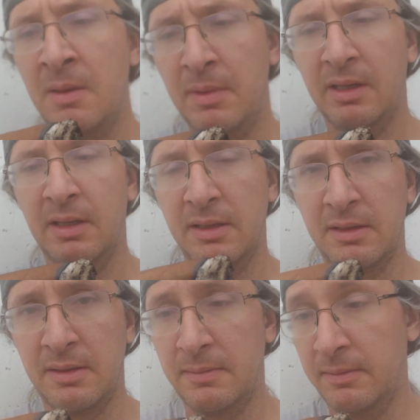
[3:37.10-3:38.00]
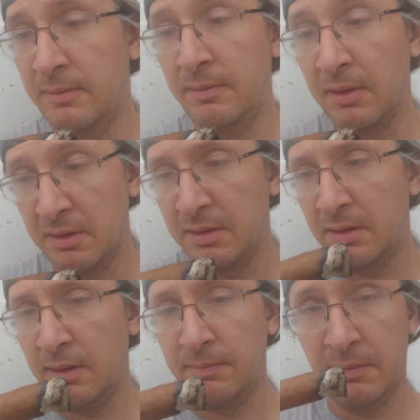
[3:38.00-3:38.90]
because there's
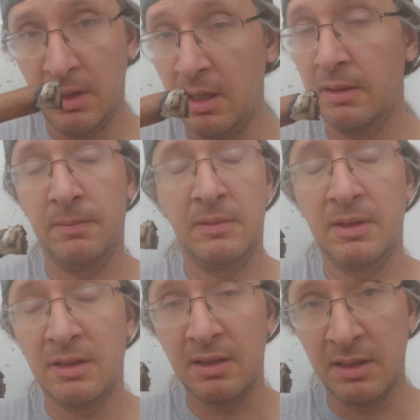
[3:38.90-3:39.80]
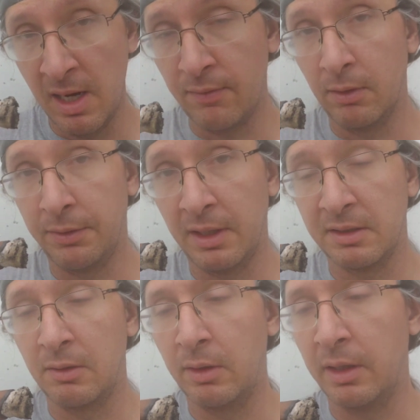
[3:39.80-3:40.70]
several things
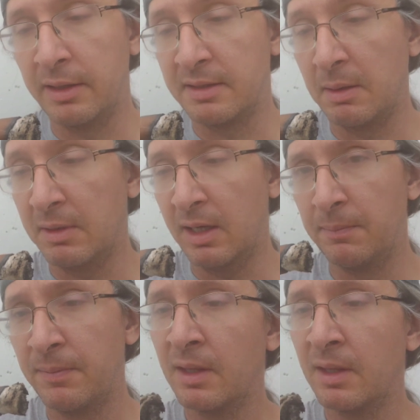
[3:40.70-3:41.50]
going on at the same time.